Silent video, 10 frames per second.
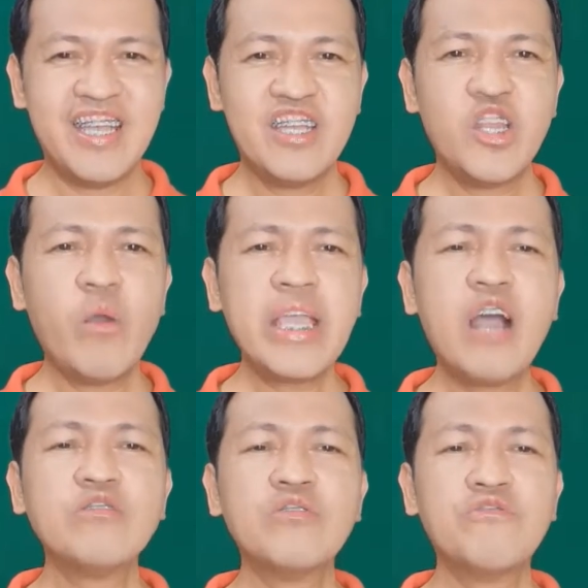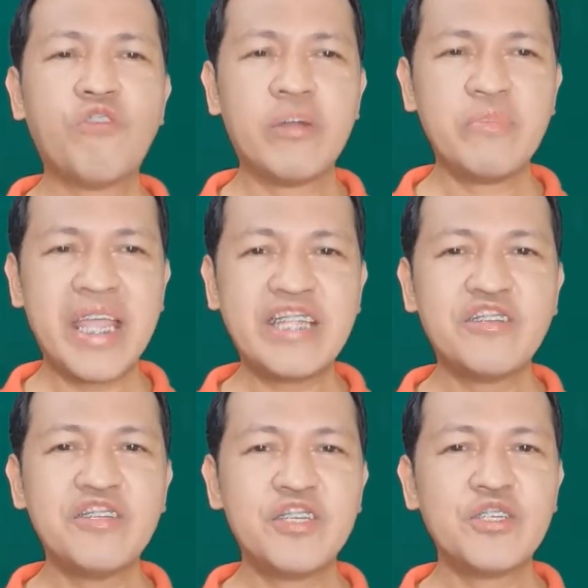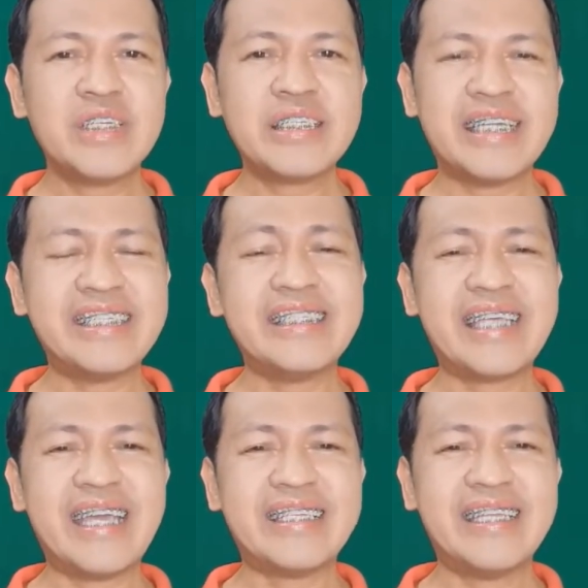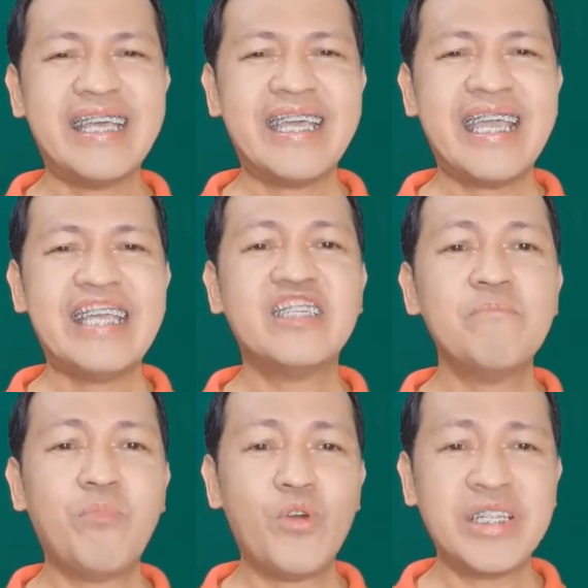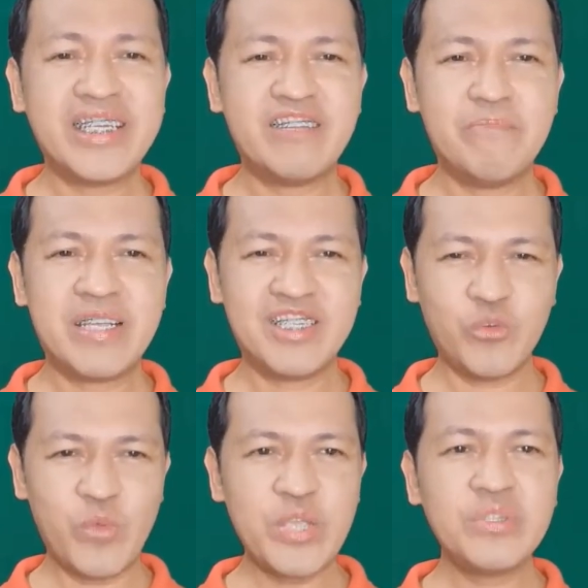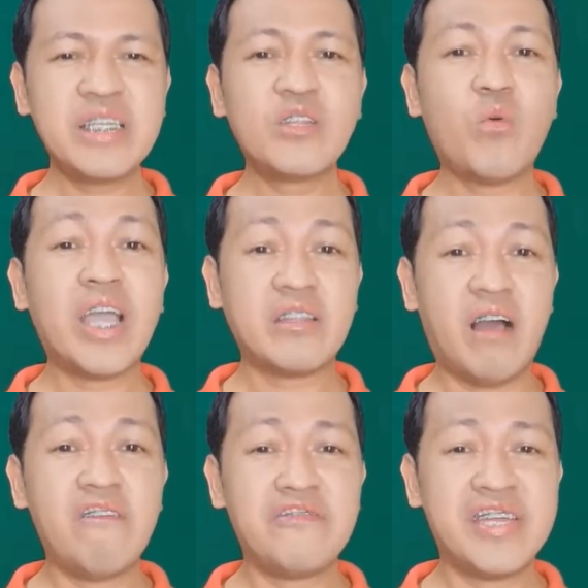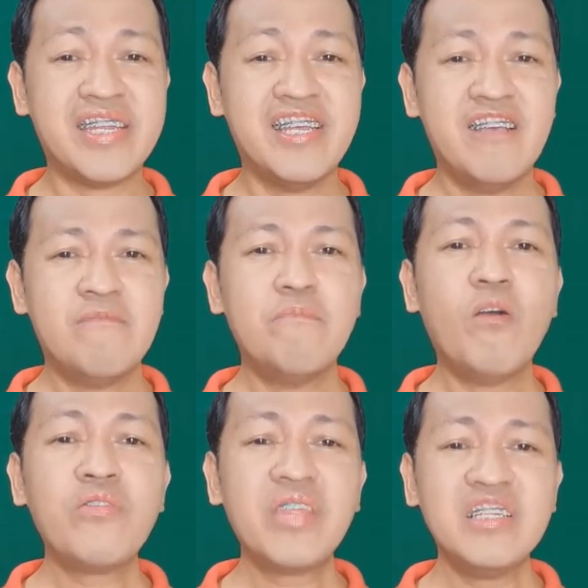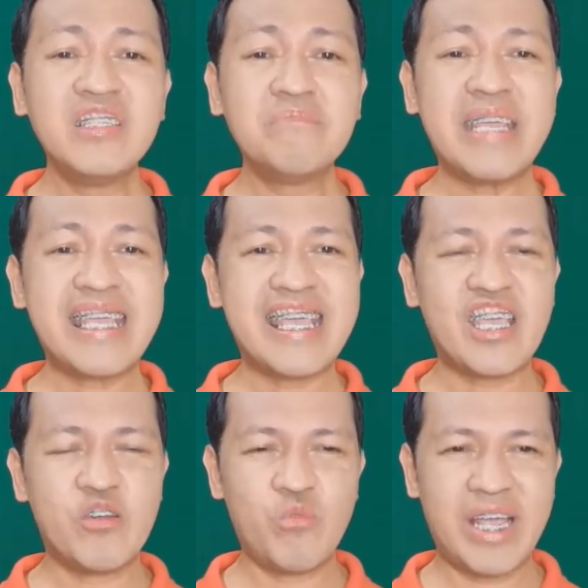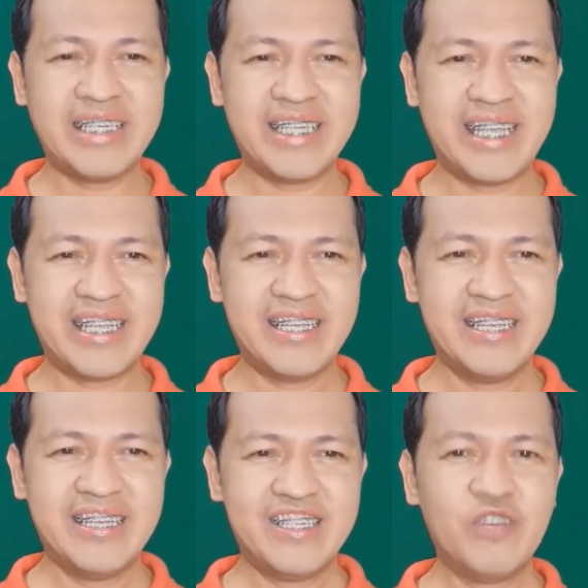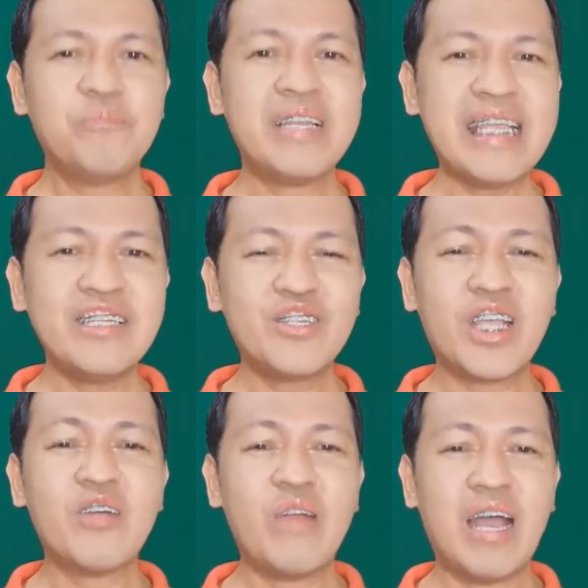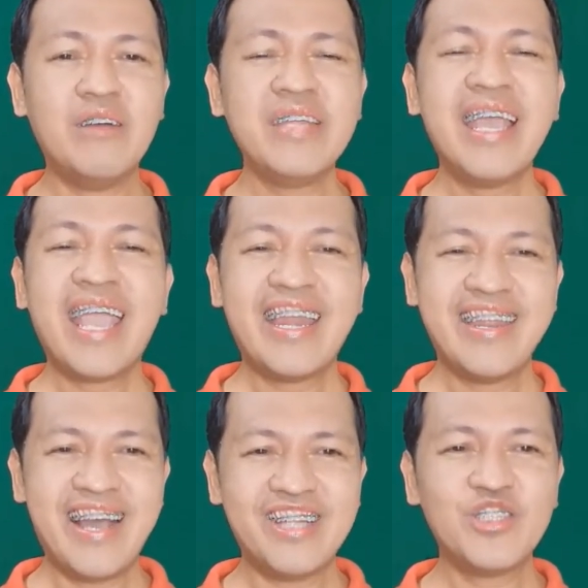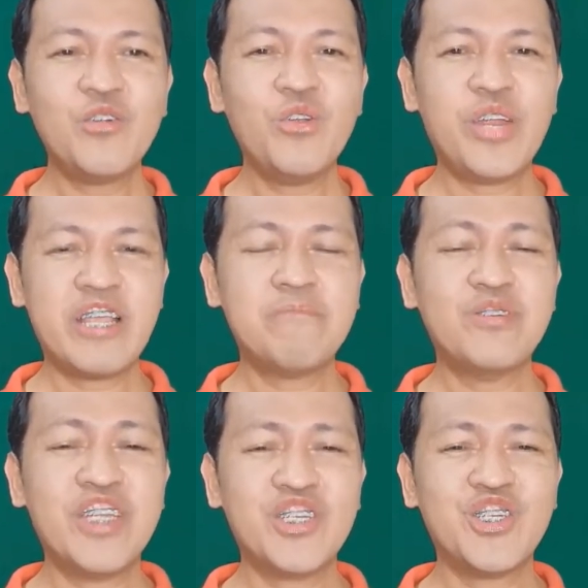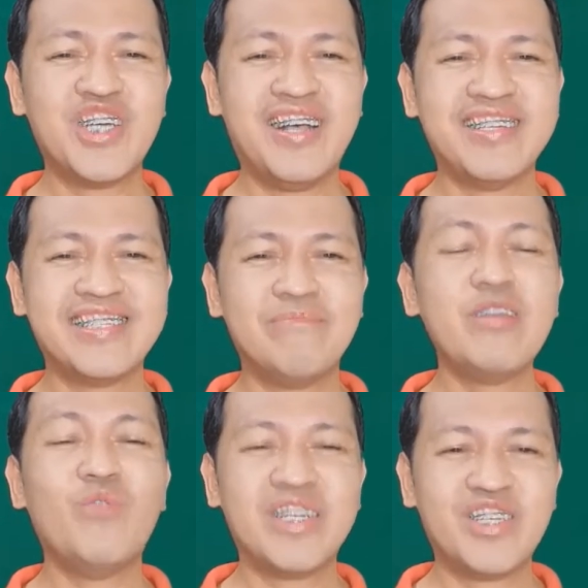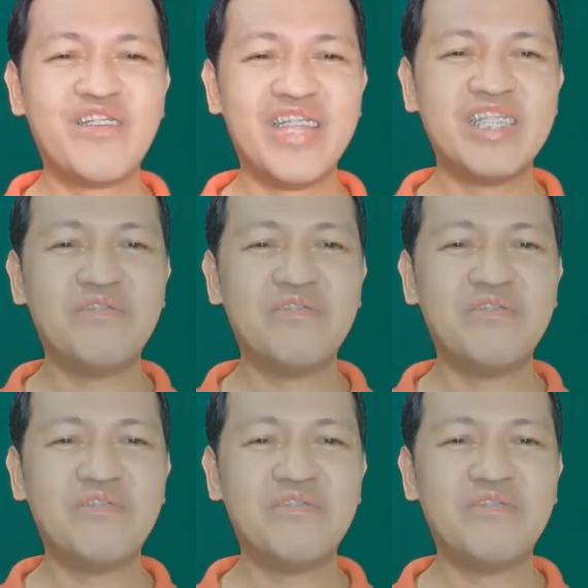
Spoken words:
Knowing how to formulate conditional sentences is important because we use it quite often, both in speaking and writing. So please stick around and enhance your learning of conditionals by watching this